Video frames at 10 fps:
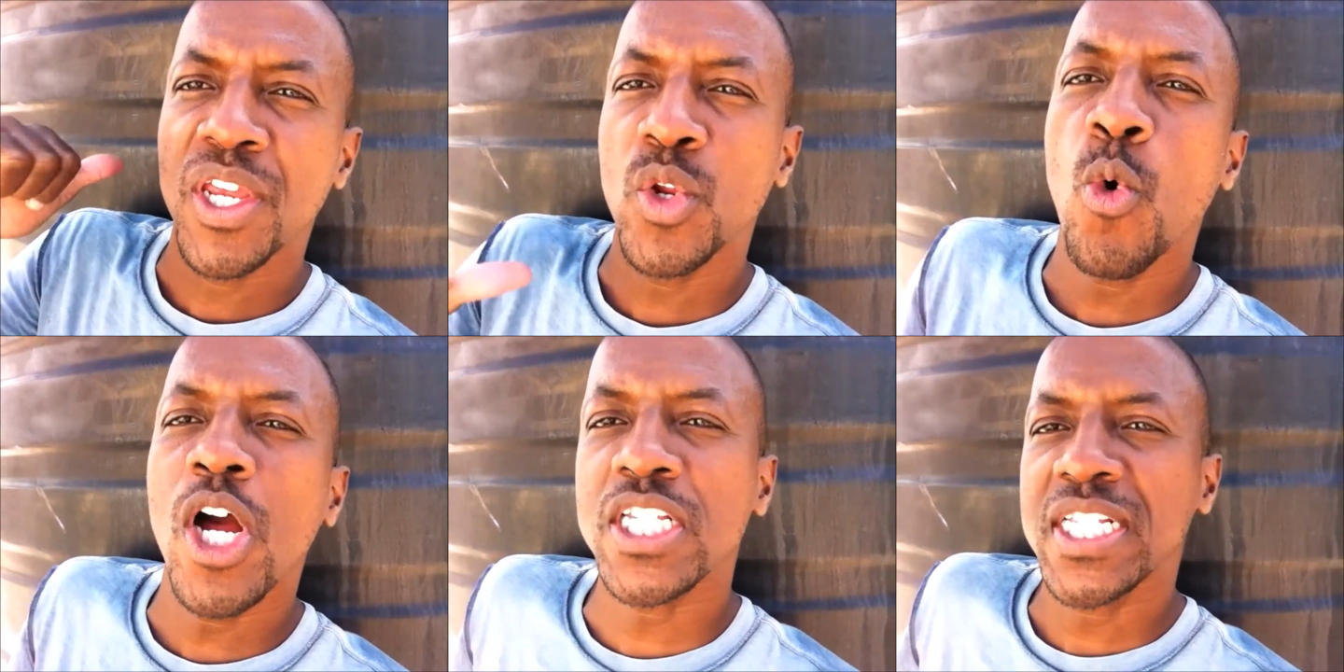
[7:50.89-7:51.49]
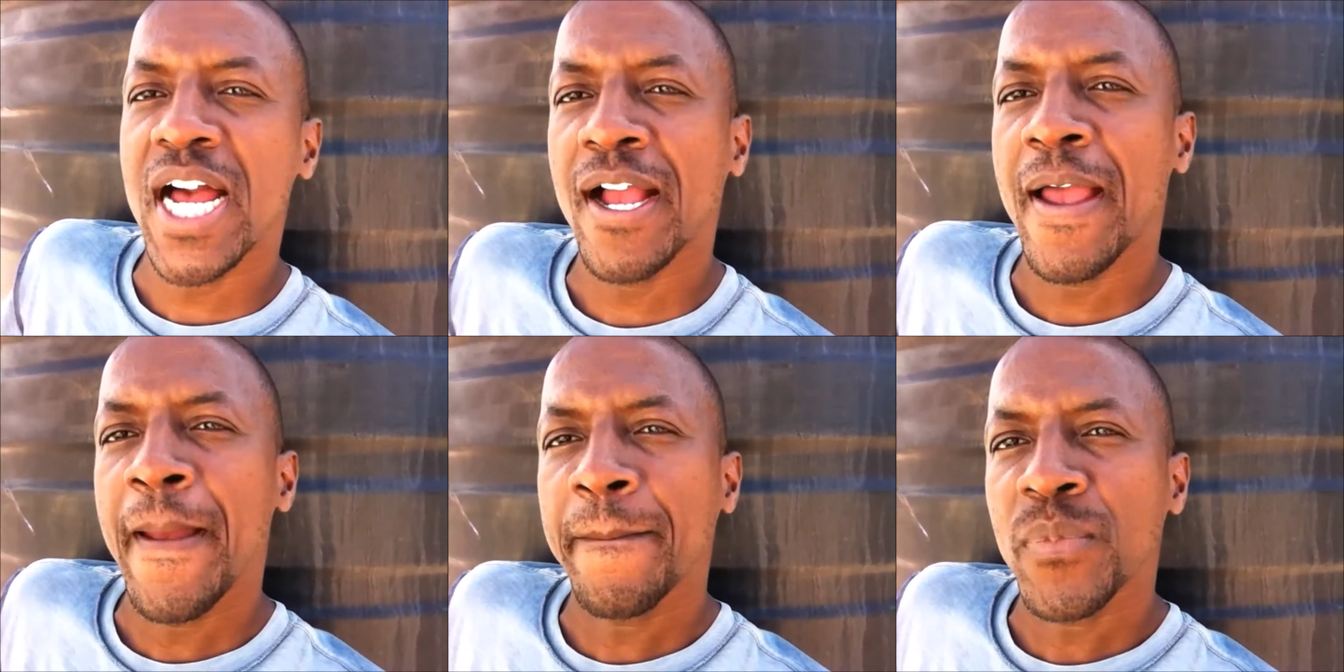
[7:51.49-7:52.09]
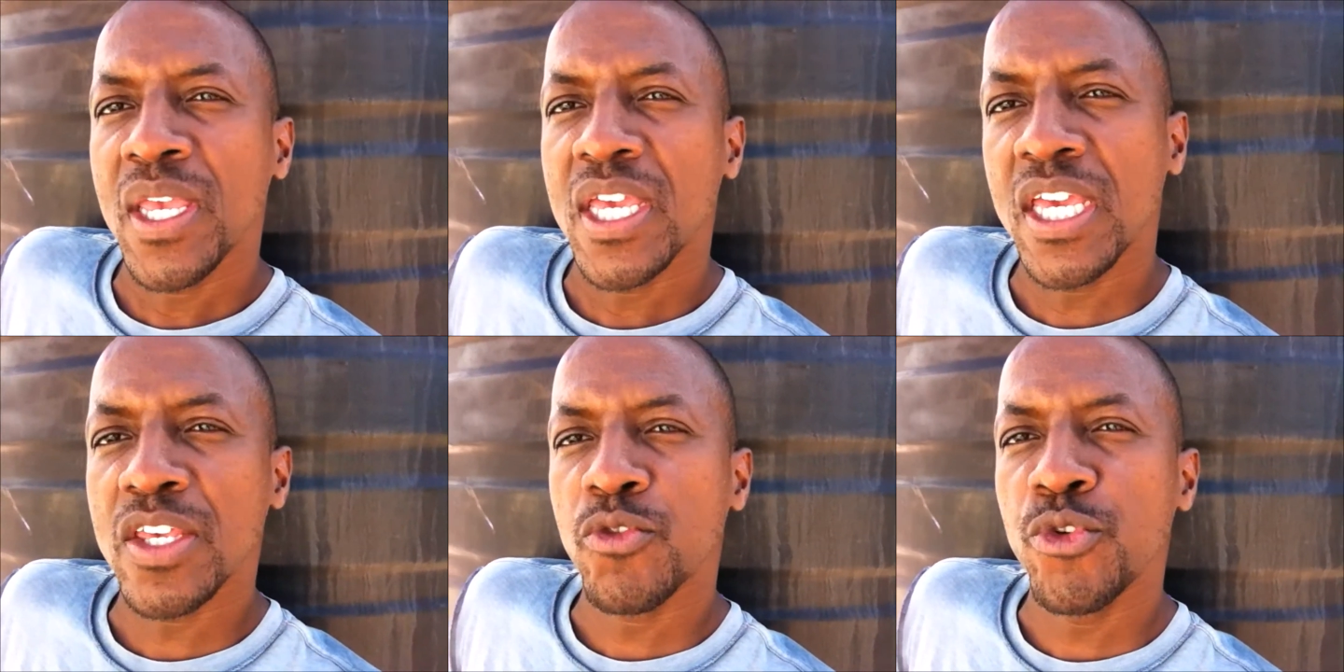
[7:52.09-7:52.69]
water tank,
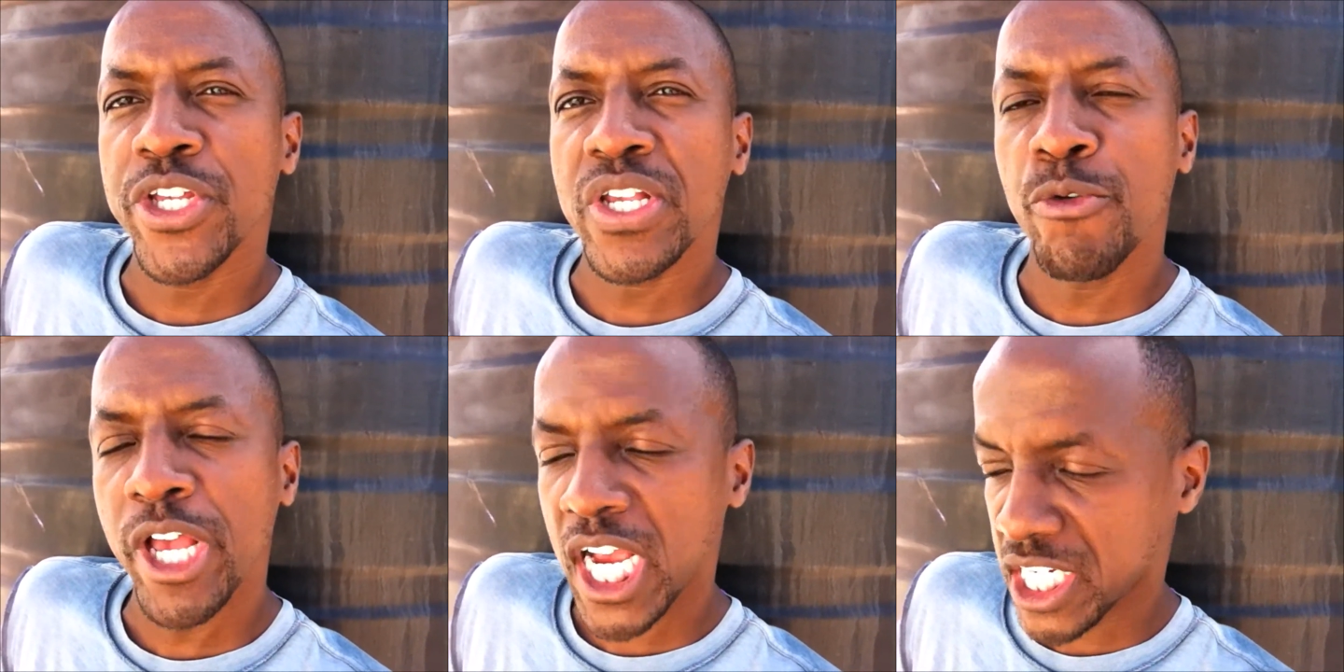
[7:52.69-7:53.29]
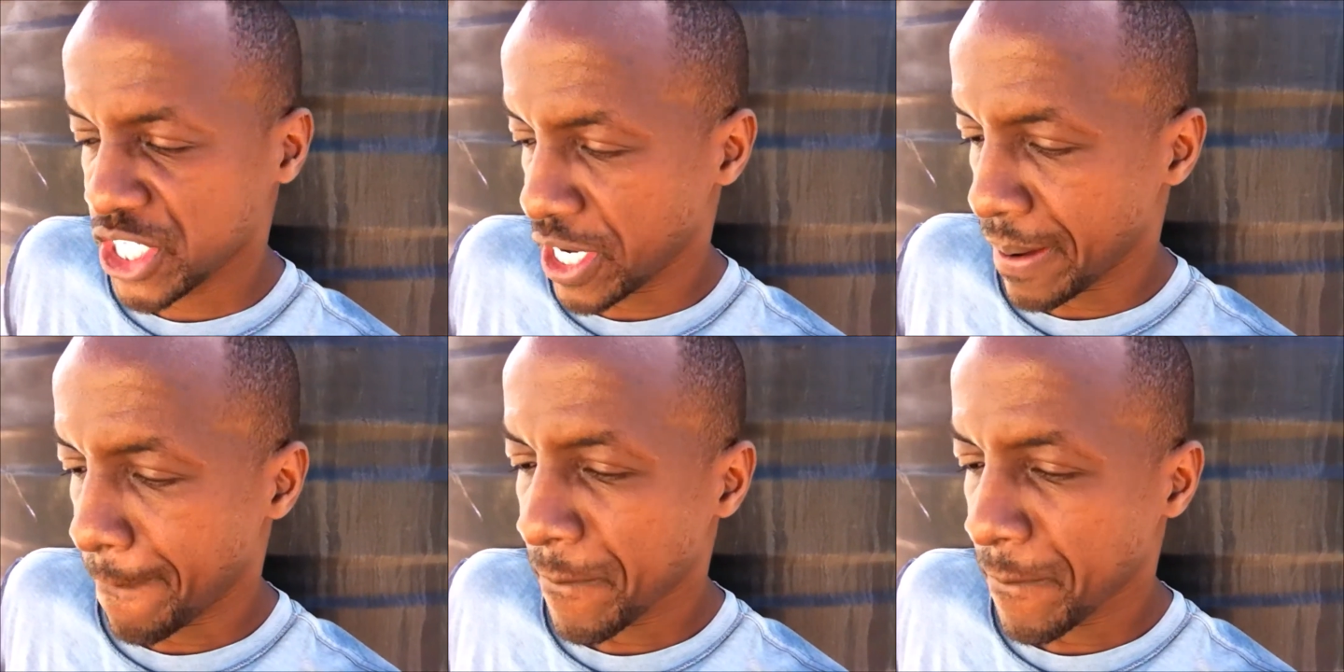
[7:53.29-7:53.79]
it creates a reaction.